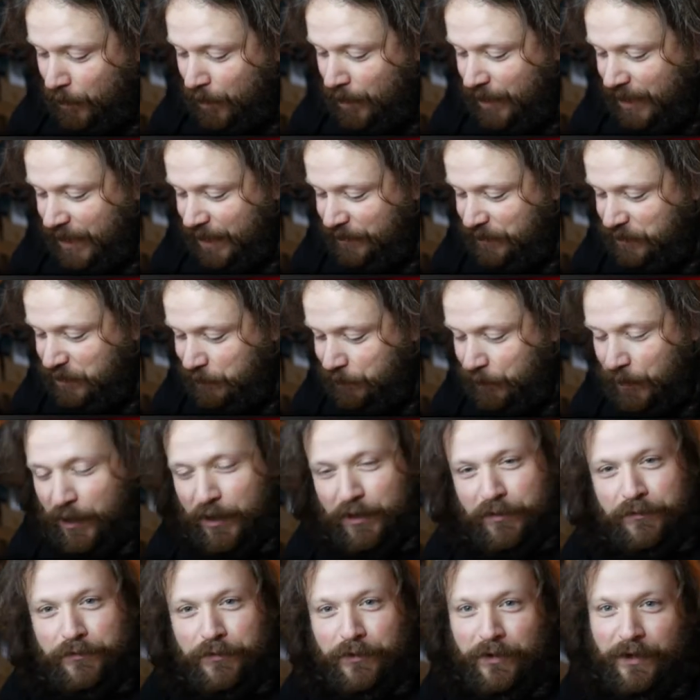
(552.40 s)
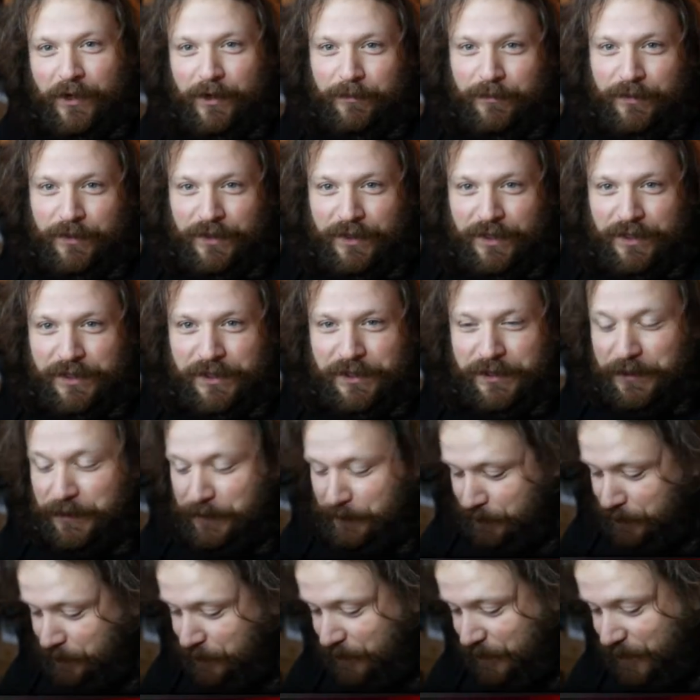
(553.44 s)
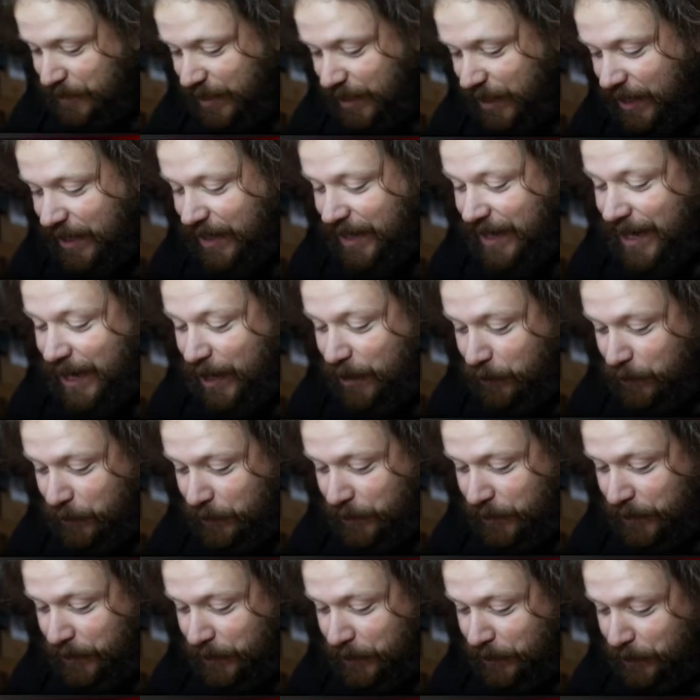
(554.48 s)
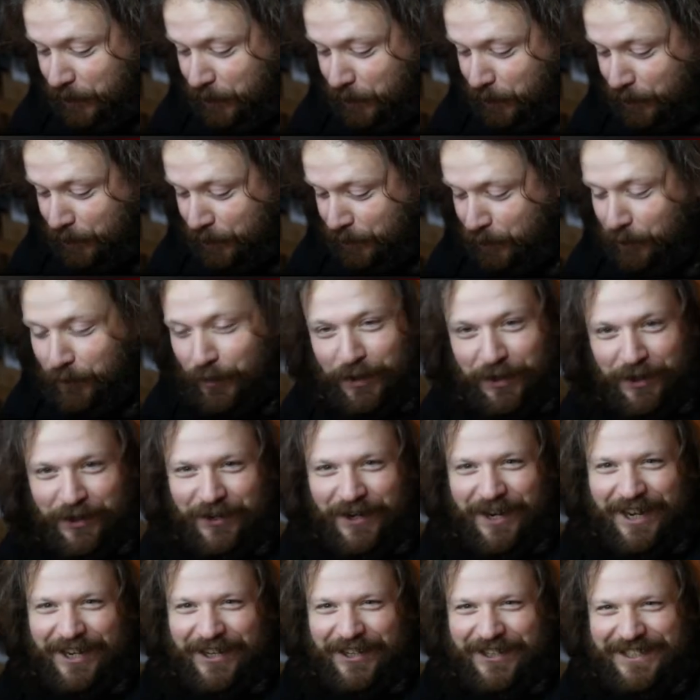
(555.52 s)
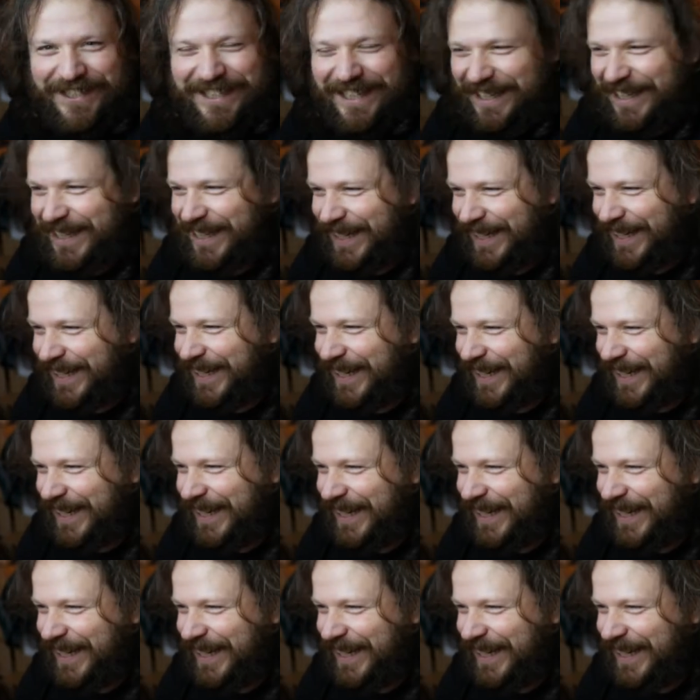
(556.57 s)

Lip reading: Well, in spirit of full art Pikachu, I will go with a water energy.